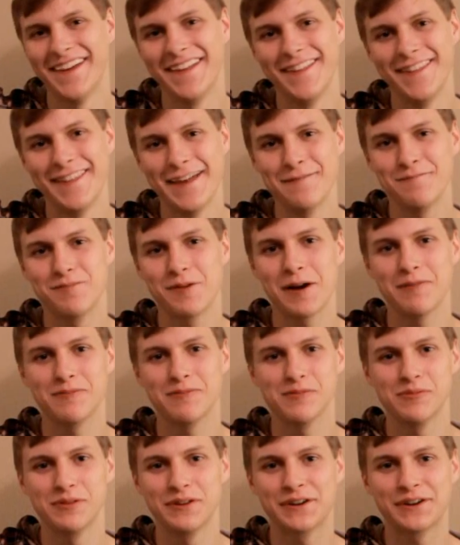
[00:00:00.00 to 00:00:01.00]
That
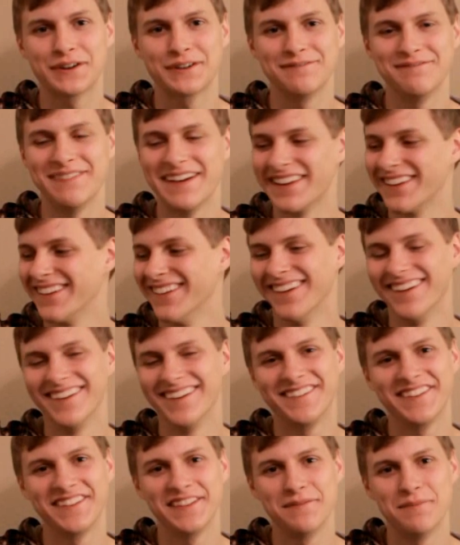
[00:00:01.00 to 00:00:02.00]
probably could have made it
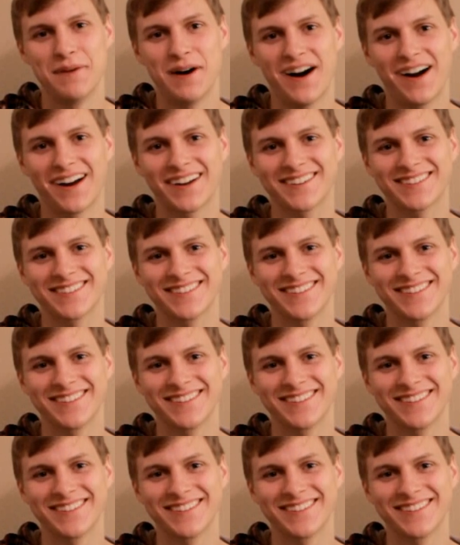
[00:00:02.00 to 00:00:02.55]
onto the box,